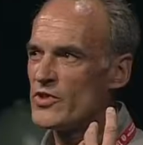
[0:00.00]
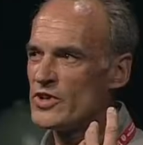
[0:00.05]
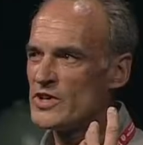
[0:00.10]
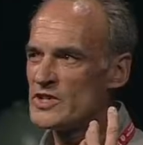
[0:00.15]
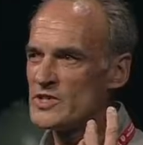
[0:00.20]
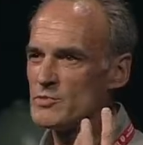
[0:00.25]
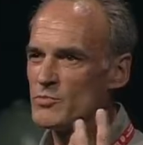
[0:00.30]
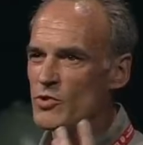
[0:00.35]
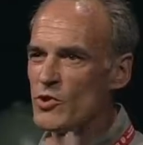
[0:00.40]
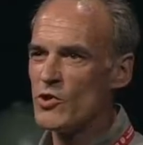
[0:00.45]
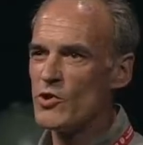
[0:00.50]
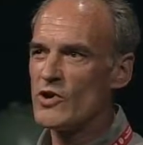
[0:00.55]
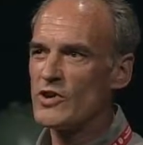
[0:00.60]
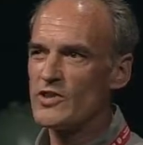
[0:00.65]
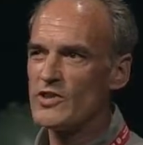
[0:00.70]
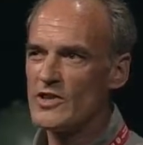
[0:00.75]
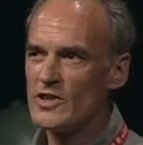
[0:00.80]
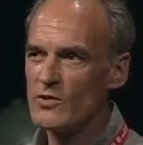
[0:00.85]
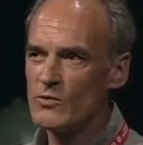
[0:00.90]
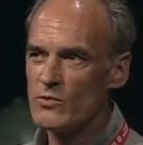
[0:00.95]
explore, I
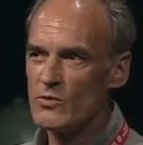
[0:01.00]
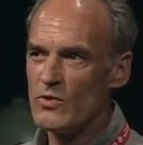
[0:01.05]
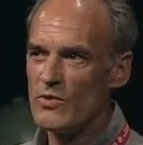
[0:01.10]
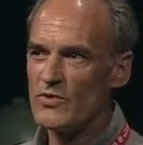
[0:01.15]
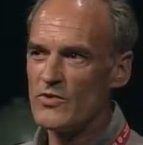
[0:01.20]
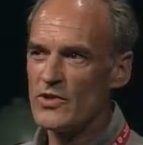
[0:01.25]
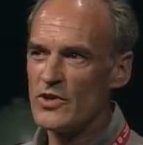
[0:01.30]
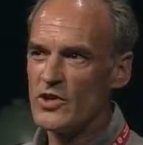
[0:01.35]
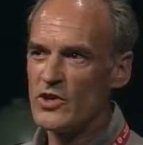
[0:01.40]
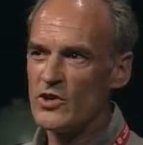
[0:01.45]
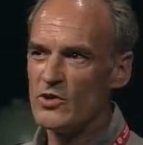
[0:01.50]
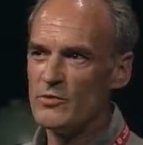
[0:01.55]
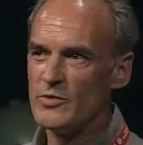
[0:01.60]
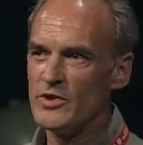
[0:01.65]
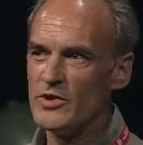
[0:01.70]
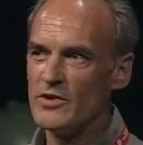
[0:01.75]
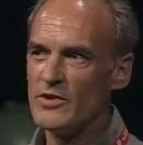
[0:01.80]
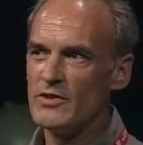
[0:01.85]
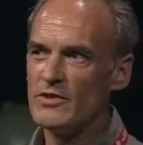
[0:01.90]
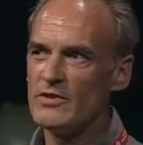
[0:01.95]
think, the
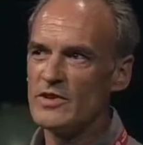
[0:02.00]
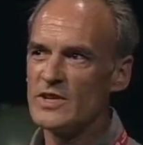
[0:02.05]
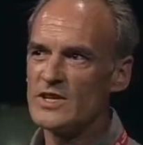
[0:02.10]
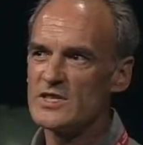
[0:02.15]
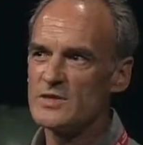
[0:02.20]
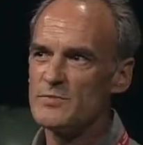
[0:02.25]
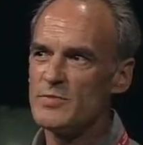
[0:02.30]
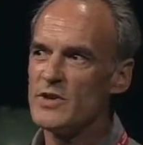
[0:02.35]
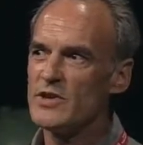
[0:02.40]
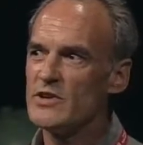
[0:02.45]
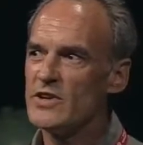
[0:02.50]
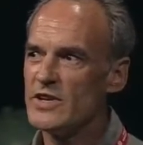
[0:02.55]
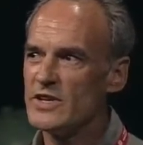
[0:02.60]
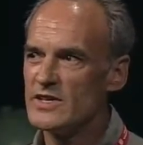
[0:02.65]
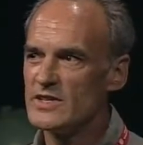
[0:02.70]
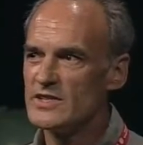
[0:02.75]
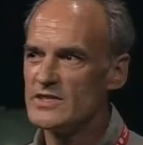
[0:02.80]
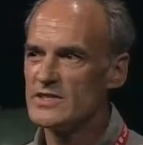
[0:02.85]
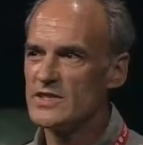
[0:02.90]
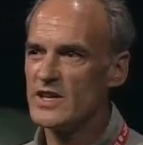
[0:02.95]
human
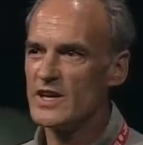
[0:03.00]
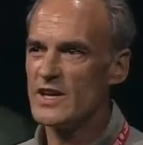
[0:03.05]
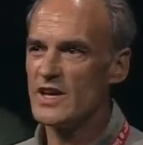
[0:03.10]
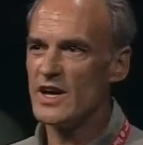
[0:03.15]
experience